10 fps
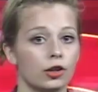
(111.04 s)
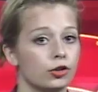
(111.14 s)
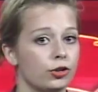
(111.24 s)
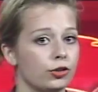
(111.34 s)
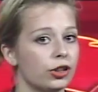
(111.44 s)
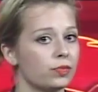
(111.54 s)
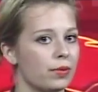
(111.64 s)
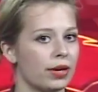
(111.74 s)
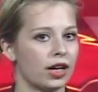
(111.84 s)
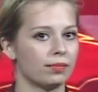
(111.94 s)
Juniors may
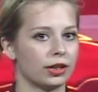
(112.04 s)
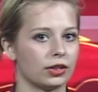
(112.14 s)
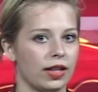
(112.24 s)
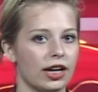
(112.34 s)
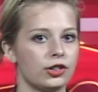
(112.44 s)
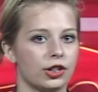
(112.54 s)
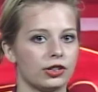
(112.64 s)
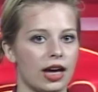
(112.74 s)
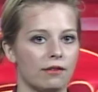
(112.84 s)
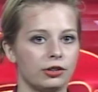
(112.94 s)
pick up their class
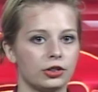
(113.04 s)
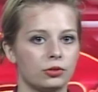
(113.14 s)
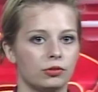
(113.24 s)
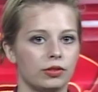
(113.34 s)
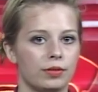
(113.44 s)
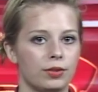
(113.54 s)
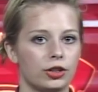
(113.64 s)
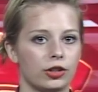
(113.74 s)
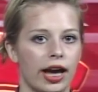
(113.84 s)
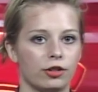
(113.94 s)
shirts after school in
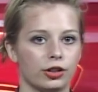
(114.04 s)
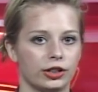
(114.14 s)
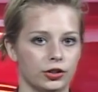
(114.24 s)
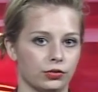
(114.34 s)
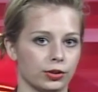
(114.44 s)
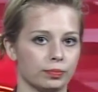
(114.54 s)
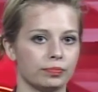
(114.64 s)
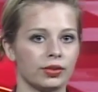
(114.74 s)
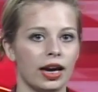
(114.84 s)
Mr. Hendricks' room.